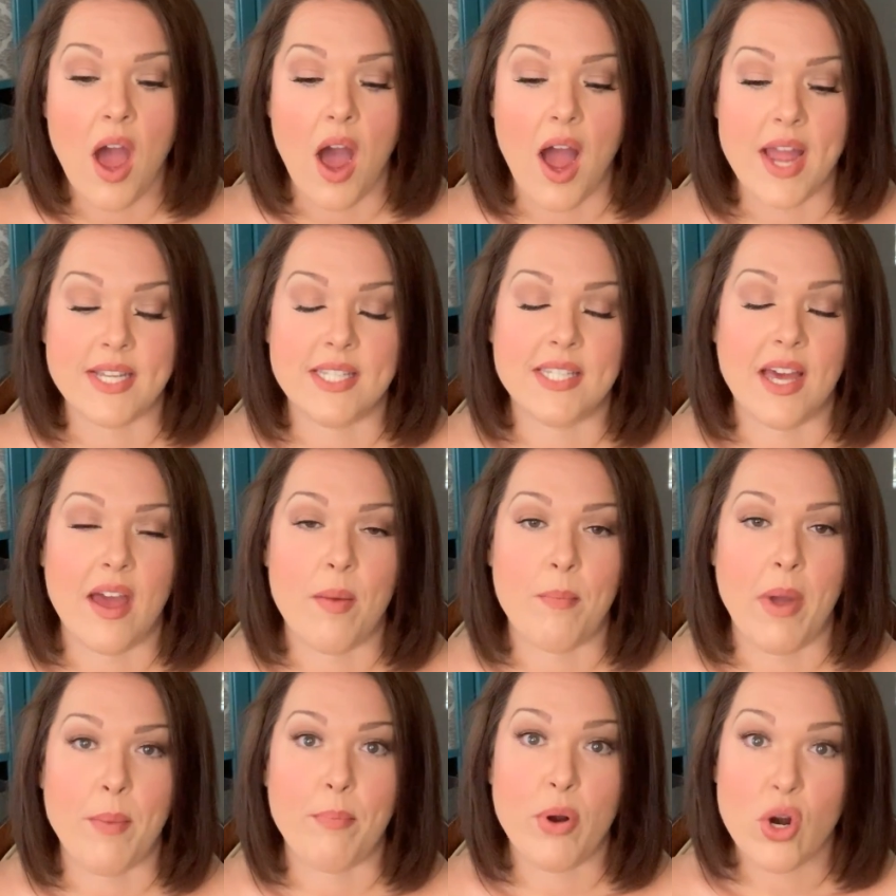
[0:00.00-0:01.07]
I set
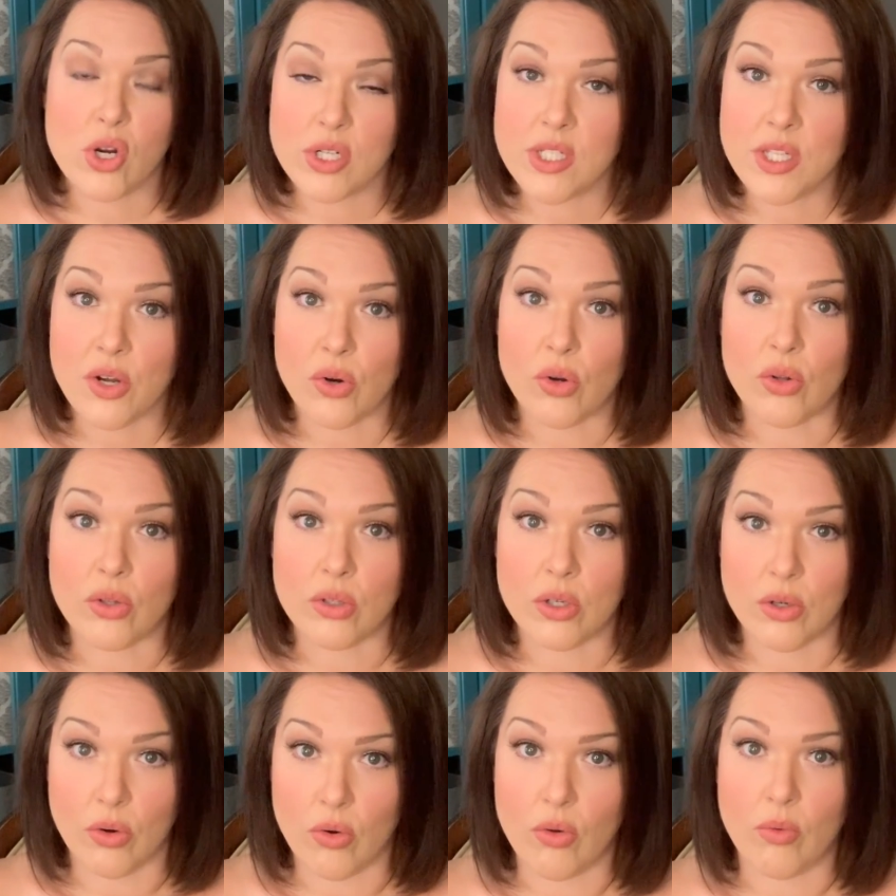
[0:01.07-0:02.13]
my personal
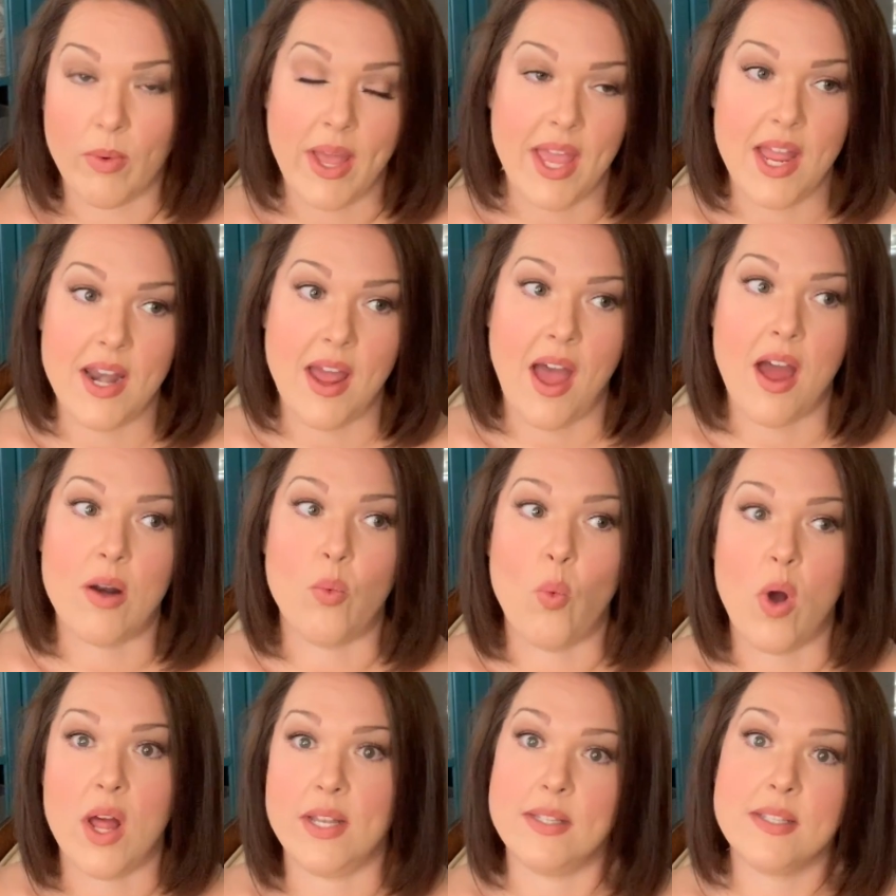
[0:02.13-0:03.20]
goal weight at
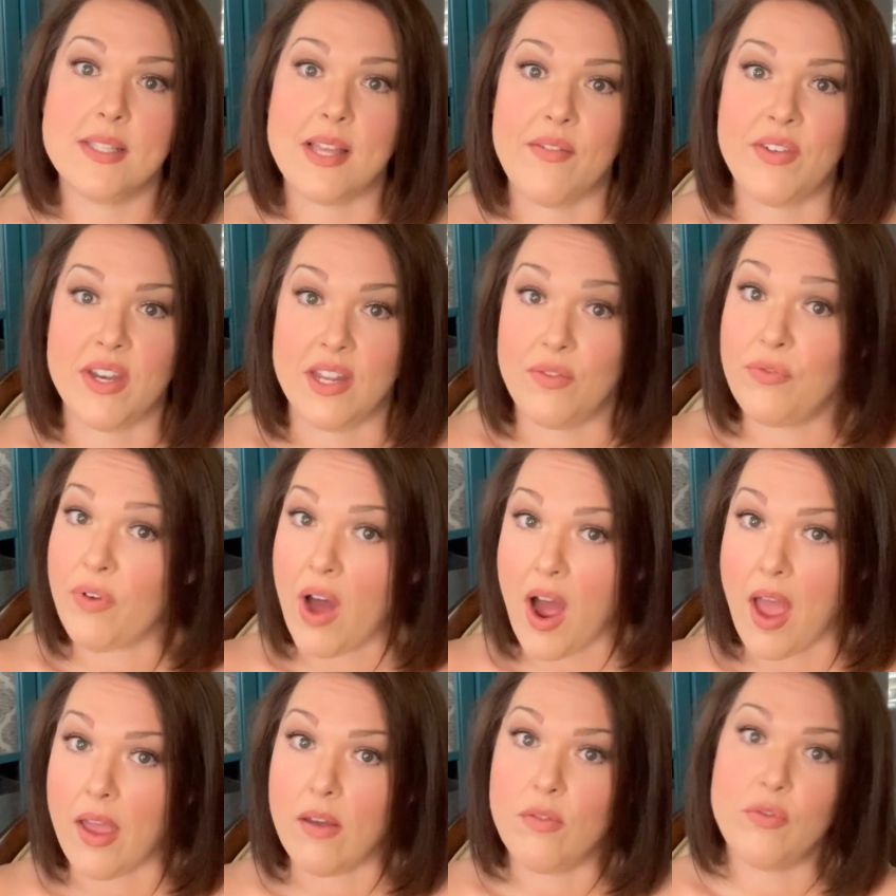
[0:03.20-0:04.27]

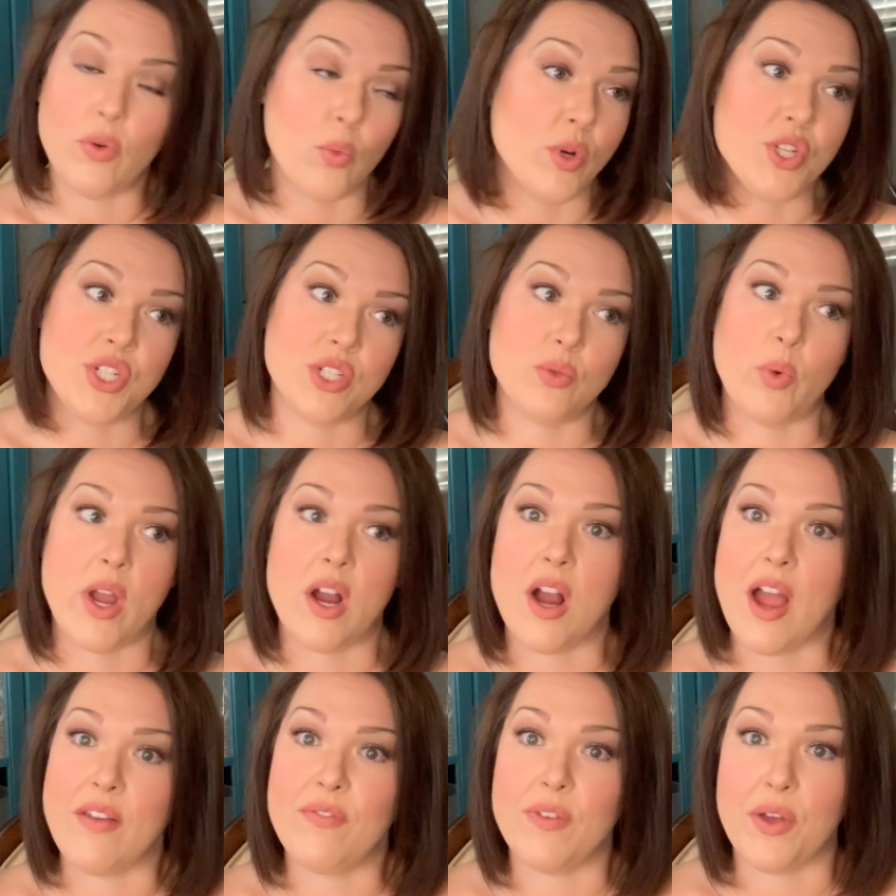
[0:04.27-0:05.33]
175, which is where
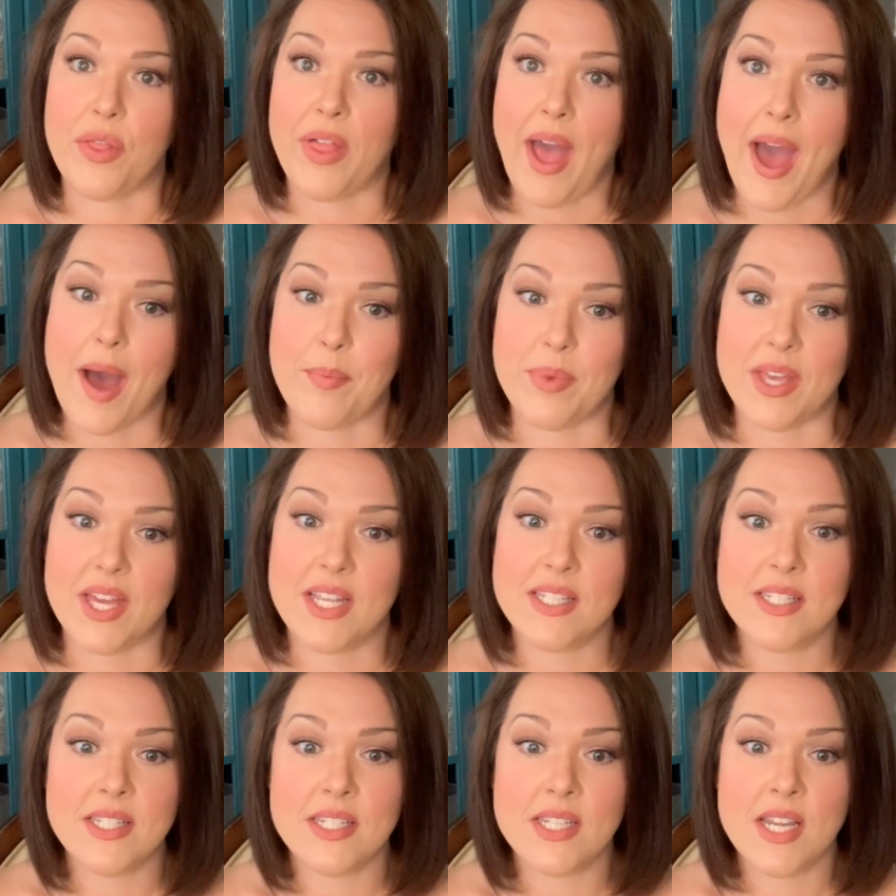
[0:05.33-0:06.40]
I feel the
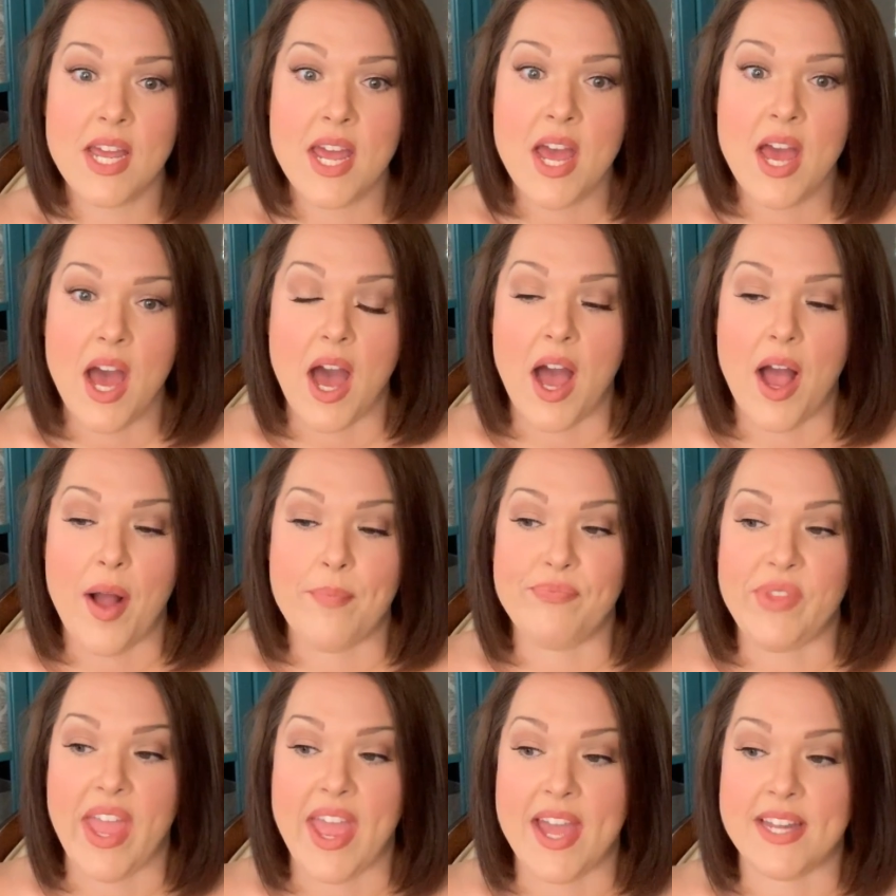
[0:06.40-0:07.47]
happiest.
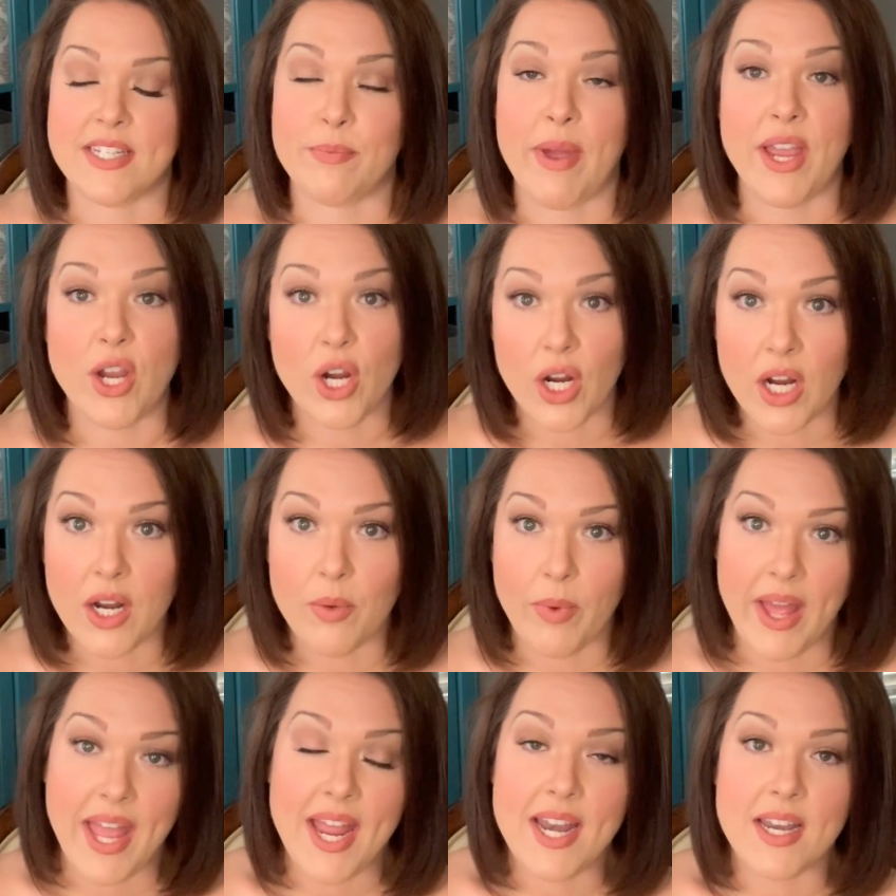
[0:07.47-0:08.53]
And my current
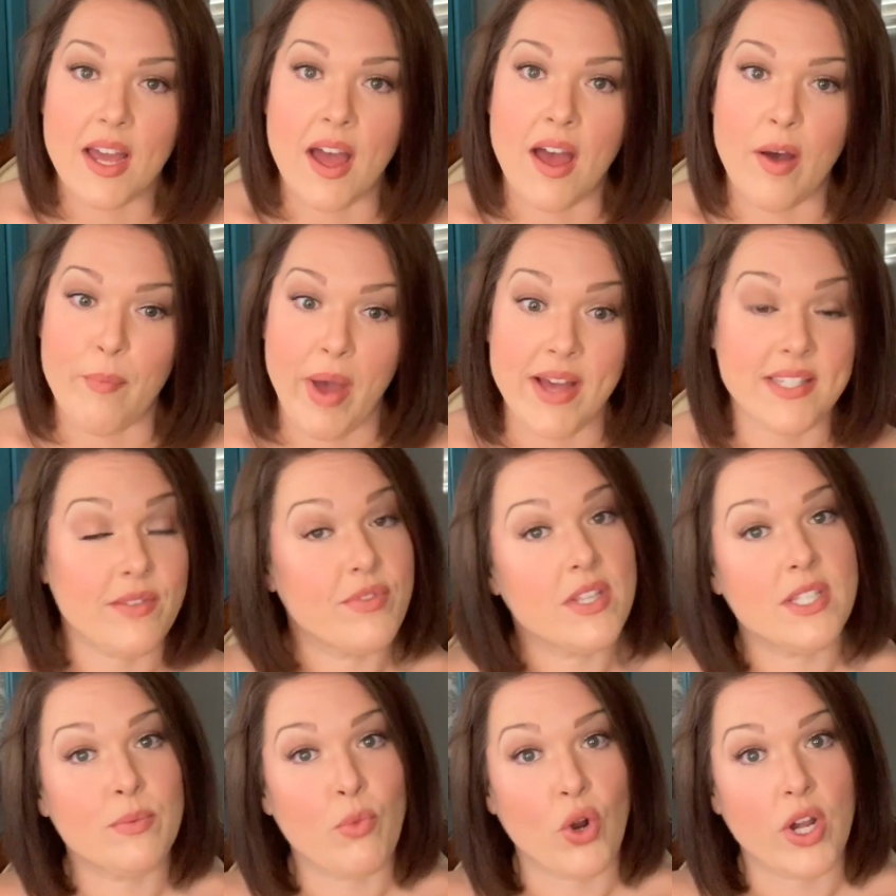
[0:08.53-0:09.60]
weight, as of
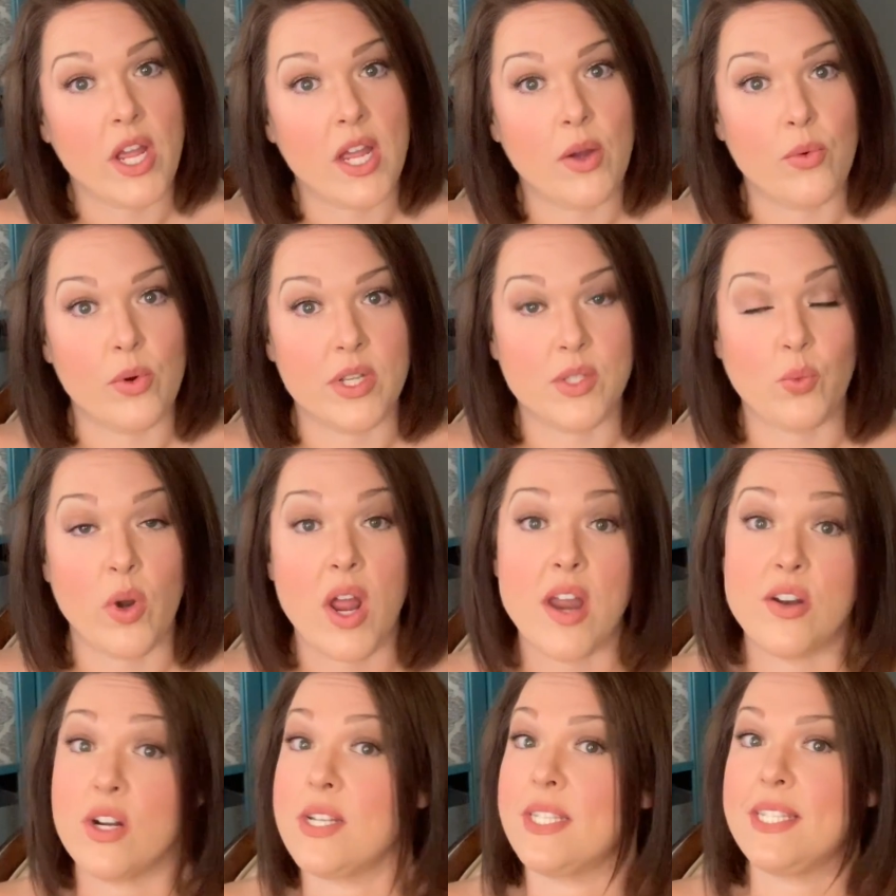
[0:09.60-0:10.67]
this morning, was
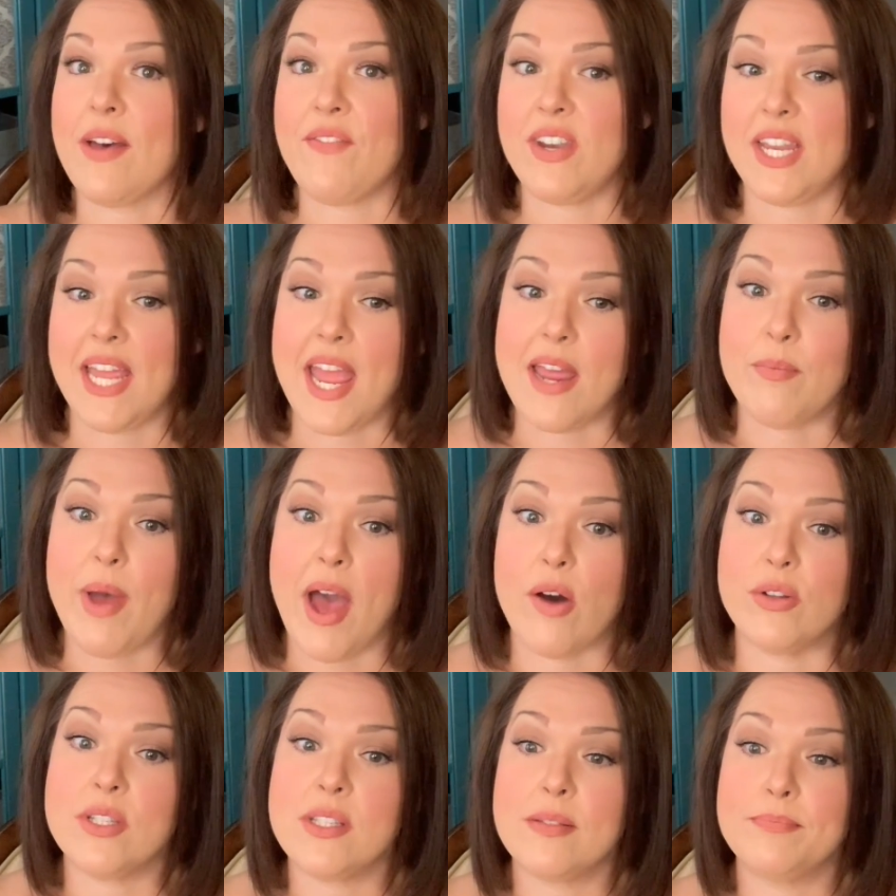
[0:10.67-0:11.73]
178
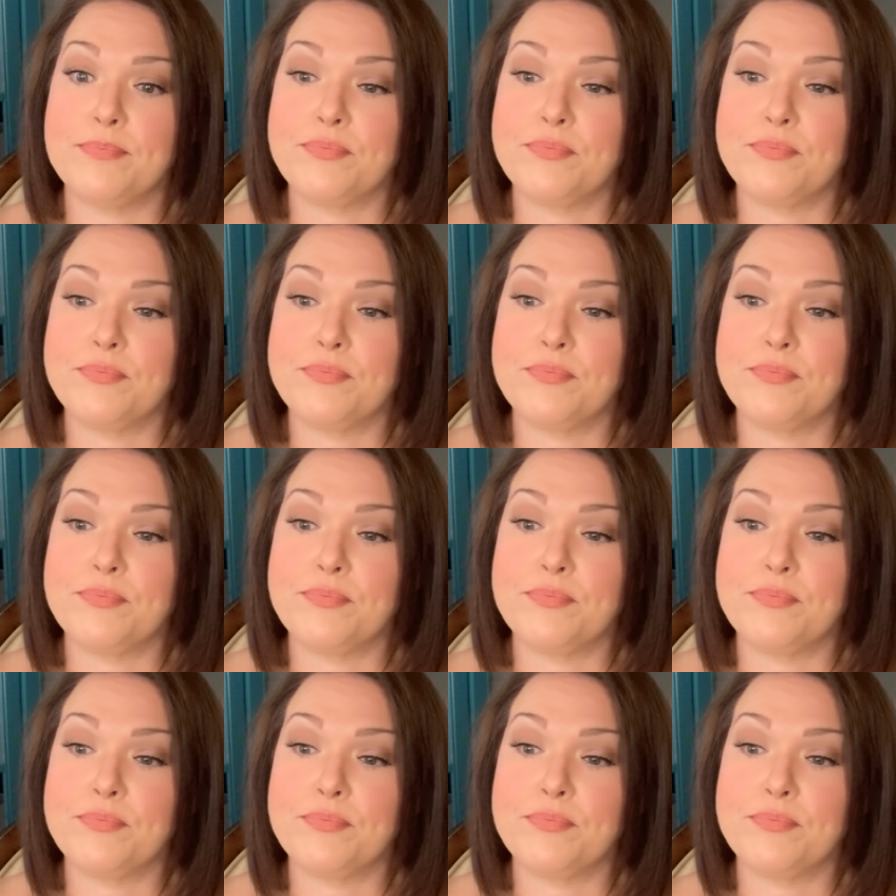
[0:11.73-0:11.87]
pounds.